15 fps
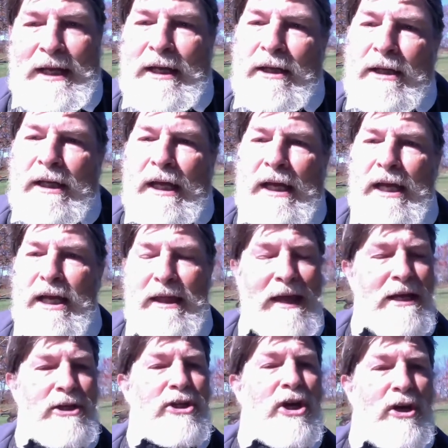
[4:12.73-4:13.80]
He
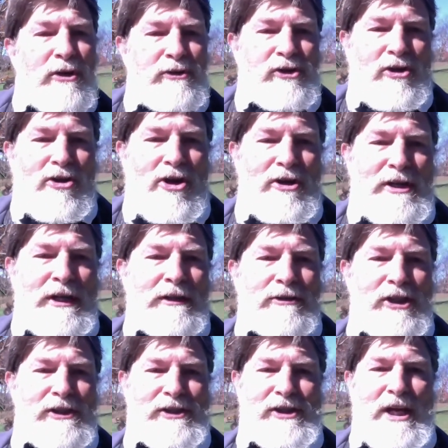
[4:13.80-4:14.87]
then goes on
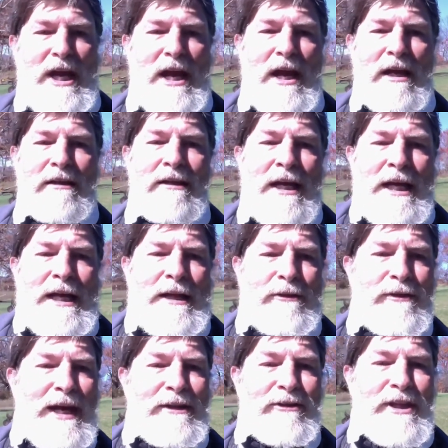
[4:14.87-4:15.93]
to say
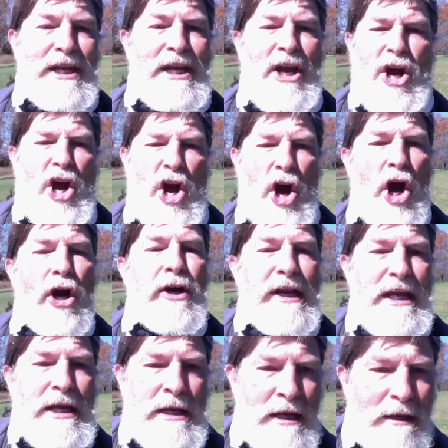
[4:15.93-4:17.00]
that the
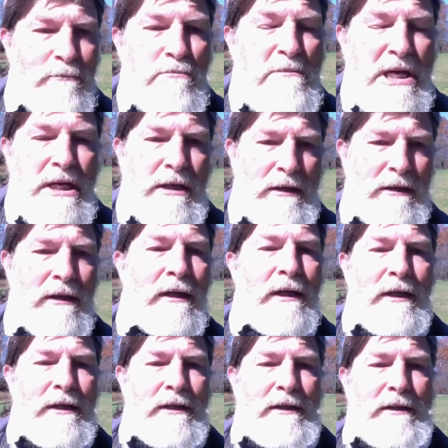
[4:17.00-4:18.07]
hearty meal
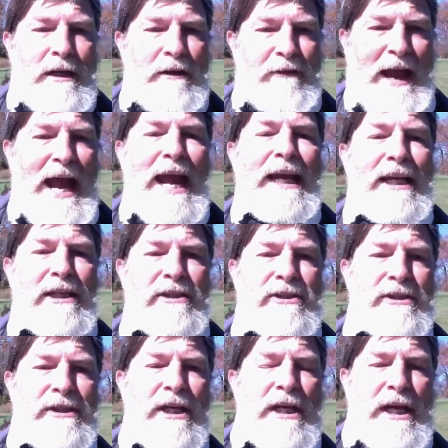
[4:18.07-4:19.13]
of
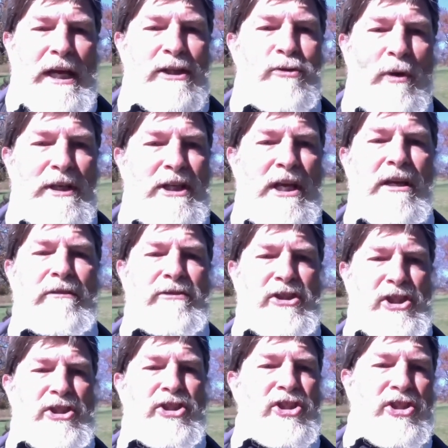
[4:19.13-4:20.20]
haggis is what gives
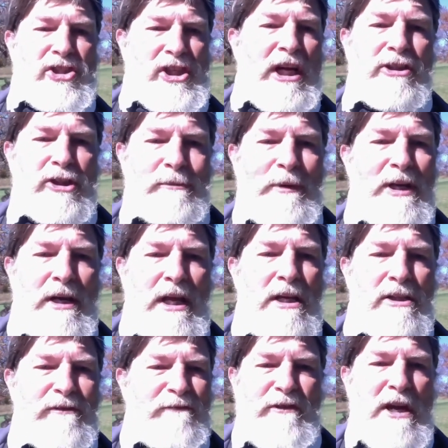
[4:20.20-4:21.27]
the Scotsman his
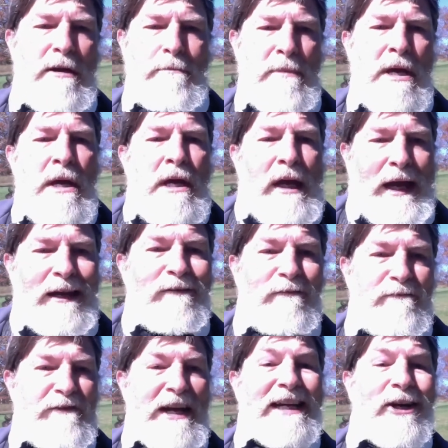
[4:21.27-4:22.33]
vim and
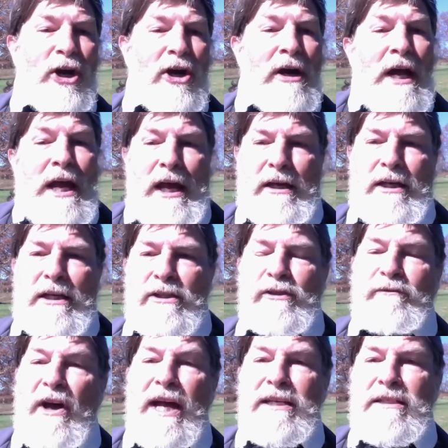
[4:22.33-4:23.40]
vigor and his
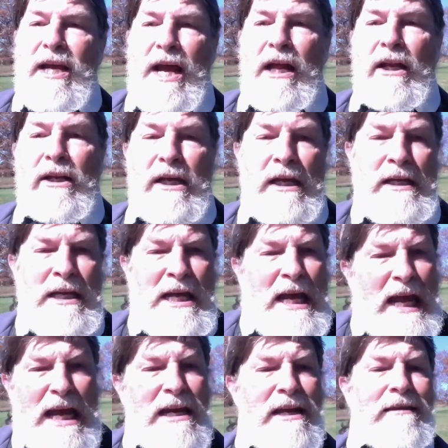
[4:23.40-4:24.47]
vitality.
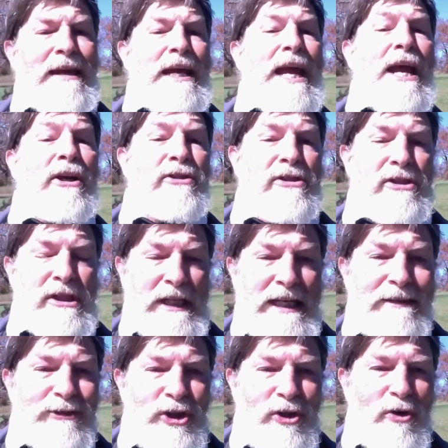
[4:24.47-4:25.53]
Anything else
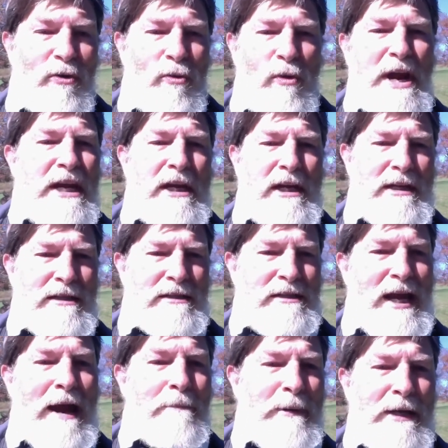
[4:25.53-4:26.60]
leaves you weak and
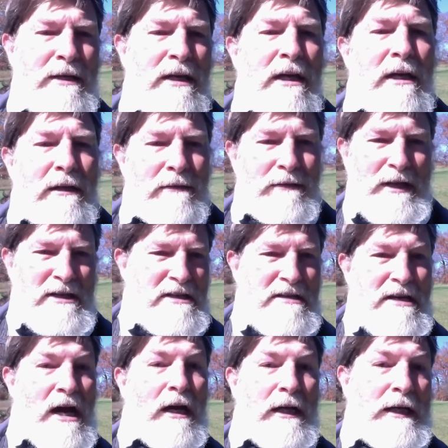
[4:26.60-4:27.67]
tepid and
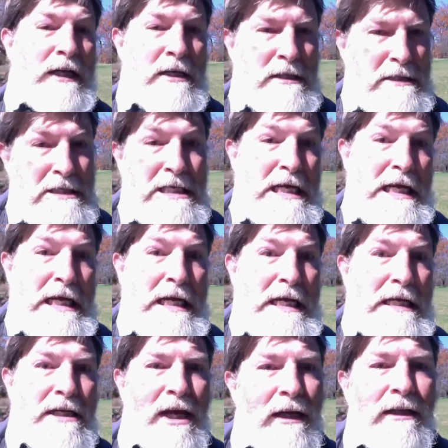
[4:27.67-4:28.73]
knock-kneed.